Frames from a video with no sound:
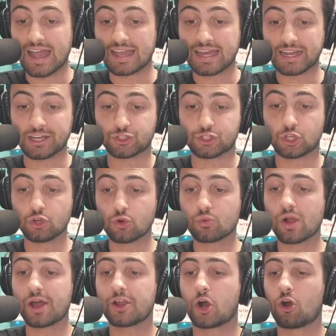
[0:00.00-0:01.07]
getting a
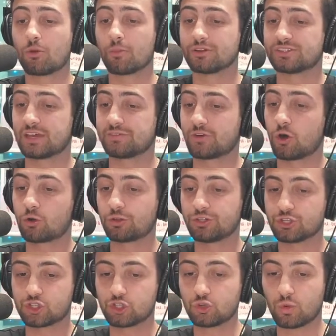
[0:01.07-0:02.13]
2-run homer to give Oakland the
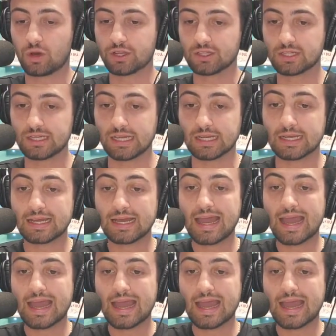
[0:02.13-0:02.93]
2-1 lead